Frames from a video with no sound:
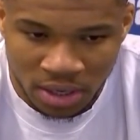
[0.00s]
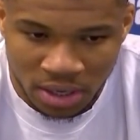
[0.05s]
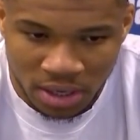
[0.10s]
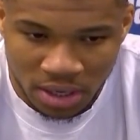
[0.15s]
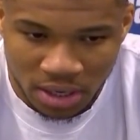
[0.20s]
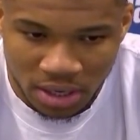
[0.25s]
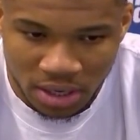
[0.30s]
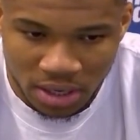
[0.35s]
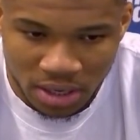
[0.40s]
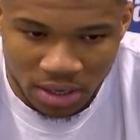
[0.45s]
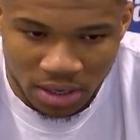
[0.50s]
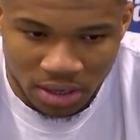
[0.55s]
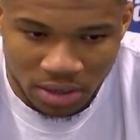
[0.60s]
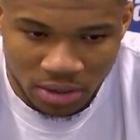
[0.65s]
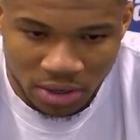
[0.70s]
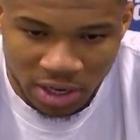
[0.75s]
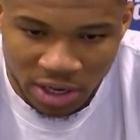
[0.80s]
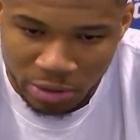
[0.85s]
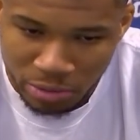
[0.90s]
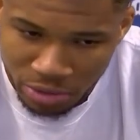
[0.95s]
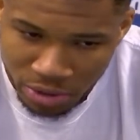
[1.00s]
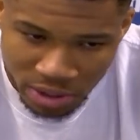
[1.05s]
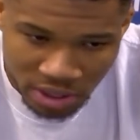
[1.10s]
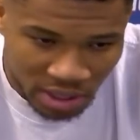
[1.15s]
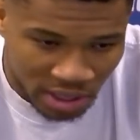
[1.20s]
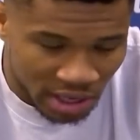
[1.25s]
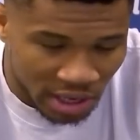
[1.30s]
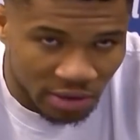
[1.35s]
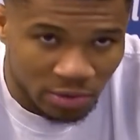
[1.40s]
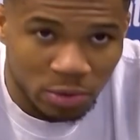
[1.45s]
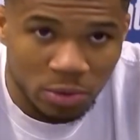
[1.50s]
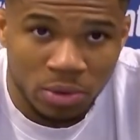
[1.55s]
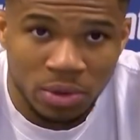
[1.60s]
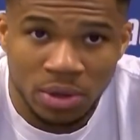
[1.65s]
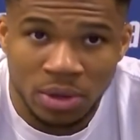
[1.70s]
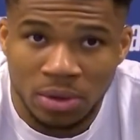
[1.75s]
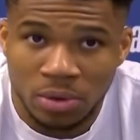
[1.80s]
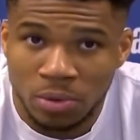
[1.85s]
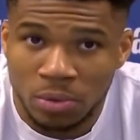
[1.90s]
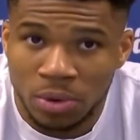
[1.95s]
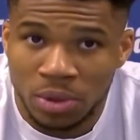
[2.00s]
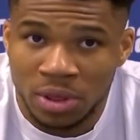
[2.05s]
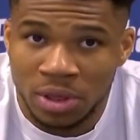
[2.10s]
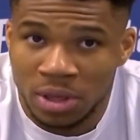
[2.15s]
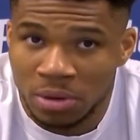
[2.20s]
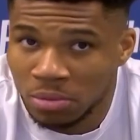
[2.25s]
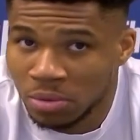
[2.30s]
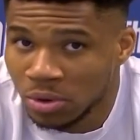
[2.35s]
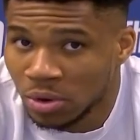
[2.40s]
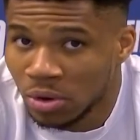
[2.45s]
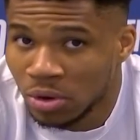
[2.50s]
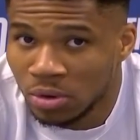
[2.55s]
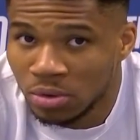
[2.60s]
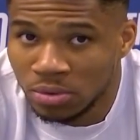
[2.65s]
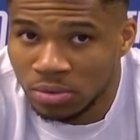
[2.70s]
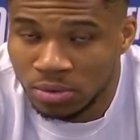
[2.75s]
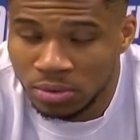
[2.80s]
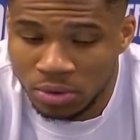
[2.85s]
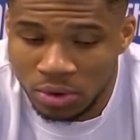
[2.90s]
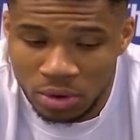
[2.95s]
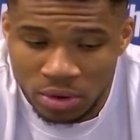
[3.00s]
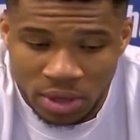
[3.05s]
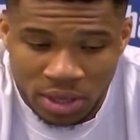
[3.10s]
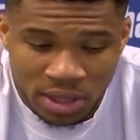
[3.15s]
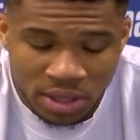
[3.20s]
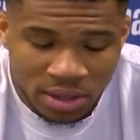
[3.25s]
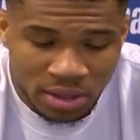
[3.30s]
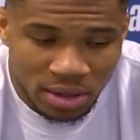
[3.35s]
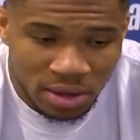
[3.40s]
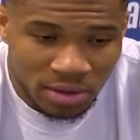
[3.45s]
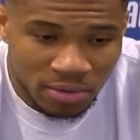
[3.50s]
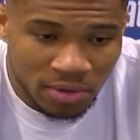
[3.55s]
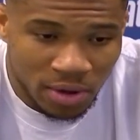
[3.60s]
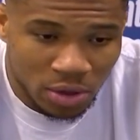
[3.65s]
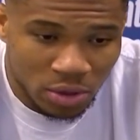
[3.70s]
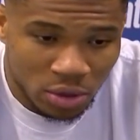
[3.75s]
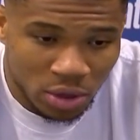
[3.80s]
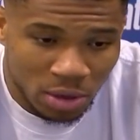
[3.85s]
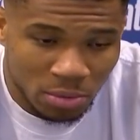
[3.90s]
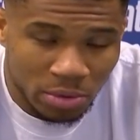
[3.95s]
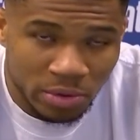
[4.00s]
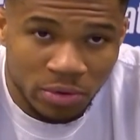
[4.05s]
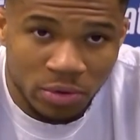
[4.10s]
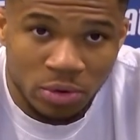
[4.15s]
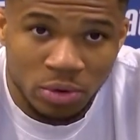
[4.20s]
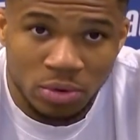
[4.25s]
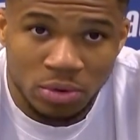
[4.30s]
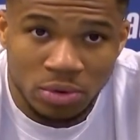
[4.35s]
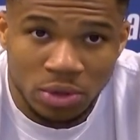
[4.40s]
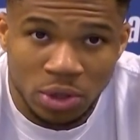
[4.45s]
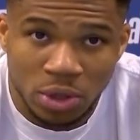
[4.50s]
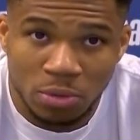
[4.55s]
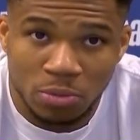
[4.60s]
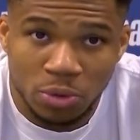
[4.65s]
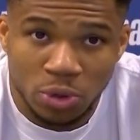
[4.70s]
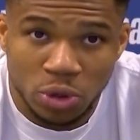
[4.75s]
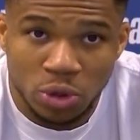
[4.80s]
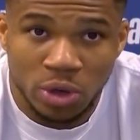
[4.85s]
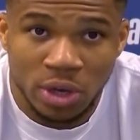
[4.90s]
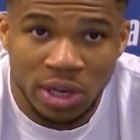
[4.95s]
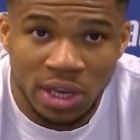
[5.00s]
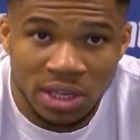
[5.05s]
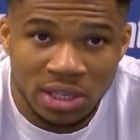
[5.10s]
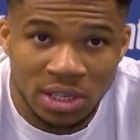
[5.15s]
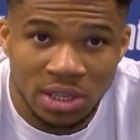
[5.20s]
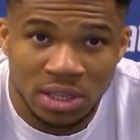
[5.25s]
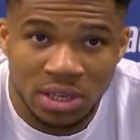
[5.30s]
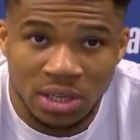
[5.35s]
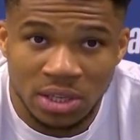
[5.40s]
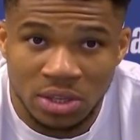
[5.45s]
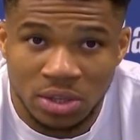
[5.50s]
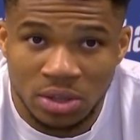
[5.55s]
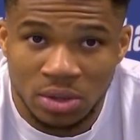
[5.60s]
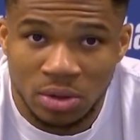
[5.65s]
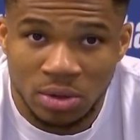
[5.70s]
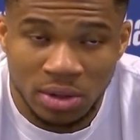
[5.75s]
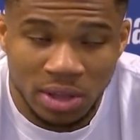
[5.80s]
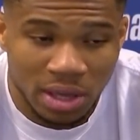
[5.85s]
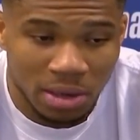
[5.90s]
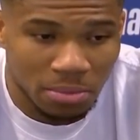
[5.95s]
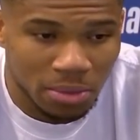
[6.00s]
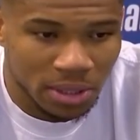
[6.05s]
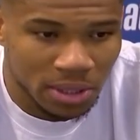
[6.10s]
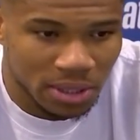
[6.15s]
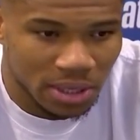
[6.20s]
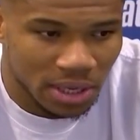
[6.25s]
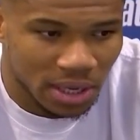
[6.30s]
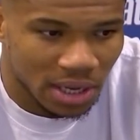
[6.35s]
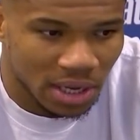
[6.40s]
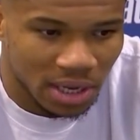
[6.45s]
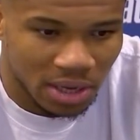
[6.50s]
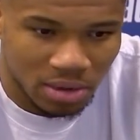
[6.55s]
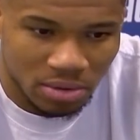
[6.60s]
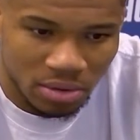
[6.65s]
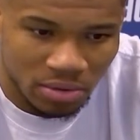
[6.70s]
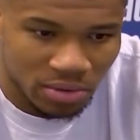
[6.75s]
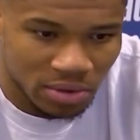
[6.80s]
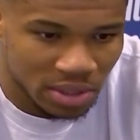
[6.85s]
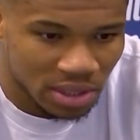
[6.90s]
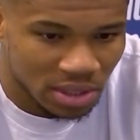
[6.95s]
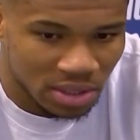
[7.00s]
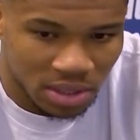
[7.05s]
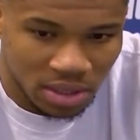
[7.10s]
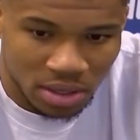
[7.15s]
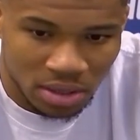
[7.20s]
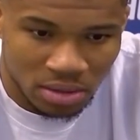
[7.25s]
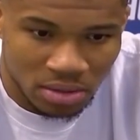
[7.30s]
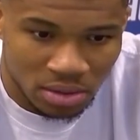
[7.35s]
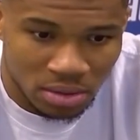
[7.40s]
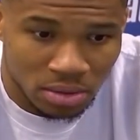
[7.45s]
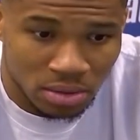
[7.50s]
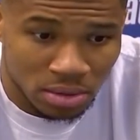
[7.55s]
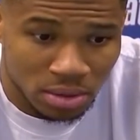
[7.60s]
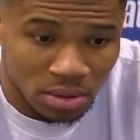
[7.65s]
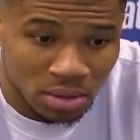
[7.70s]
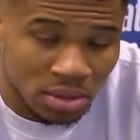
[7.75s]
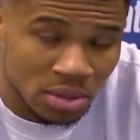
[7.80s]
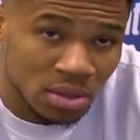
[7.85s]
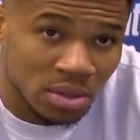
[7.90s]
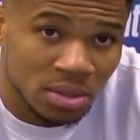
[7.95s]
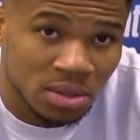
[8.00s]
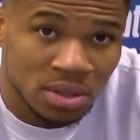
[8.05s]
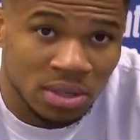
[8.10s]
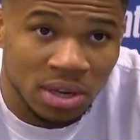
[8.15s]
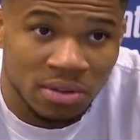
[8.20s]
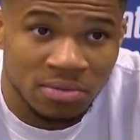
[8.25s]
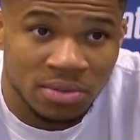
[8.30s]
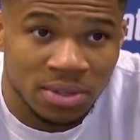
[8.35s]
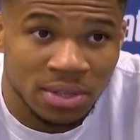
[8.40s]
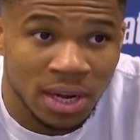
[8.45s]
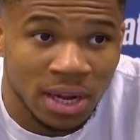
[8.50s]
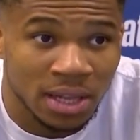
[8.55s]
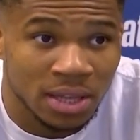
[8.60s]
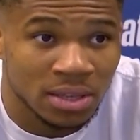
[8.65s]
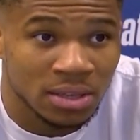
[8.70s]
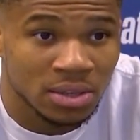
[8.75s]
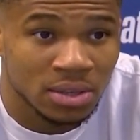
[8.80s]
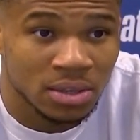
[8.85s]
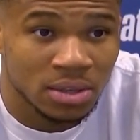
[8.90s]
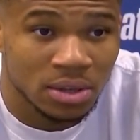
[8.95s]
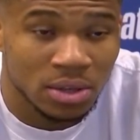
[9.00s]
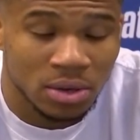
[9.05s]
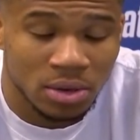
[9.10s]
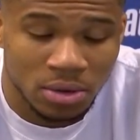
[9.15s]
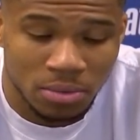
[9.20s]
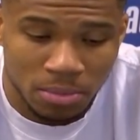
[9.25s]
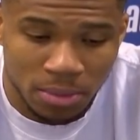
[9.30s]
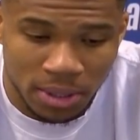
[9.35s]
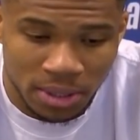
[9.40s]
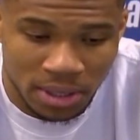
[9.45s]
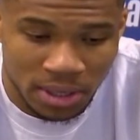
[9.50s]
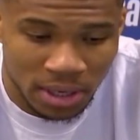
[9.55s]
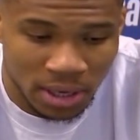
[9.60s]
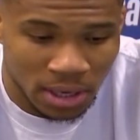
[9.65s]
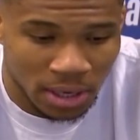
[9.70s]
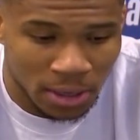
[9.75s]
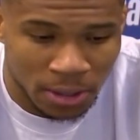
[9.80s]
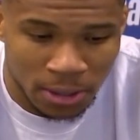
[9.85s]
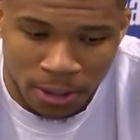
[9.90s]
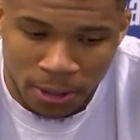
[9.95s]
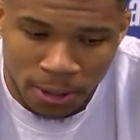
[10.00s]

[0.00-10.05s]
Uh, you got to be really careful with, with him. You go, you go and get in uh, foul trouble if you, you know, put your hands and reach and all that. But uh, obviously, a, it's tough challenge, you know. But uh,